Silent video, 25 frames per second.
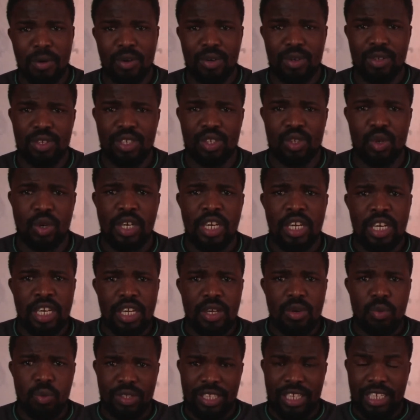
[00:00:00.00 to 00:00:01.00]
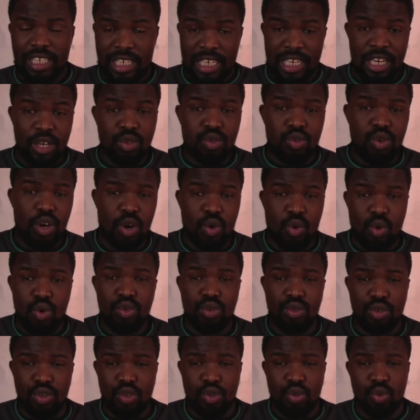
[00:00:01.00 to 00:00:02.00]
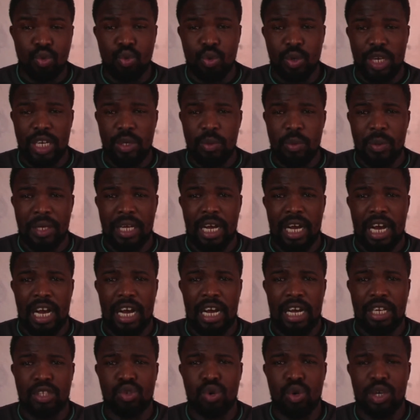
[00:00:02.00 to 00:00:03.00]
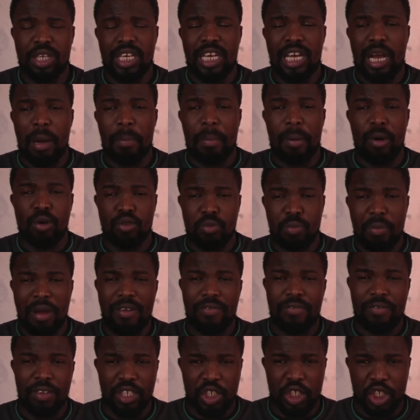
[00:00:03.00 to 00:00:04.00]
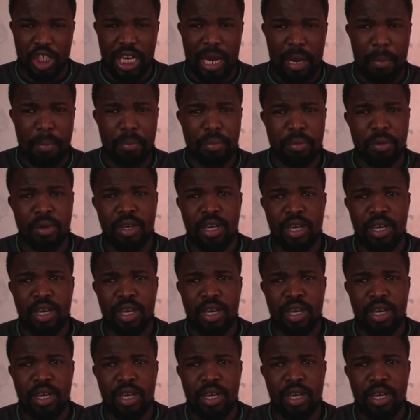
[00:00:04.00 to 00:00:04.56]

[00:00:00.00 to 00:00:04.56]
So with the drills we are going to do when we are talking about my first jump,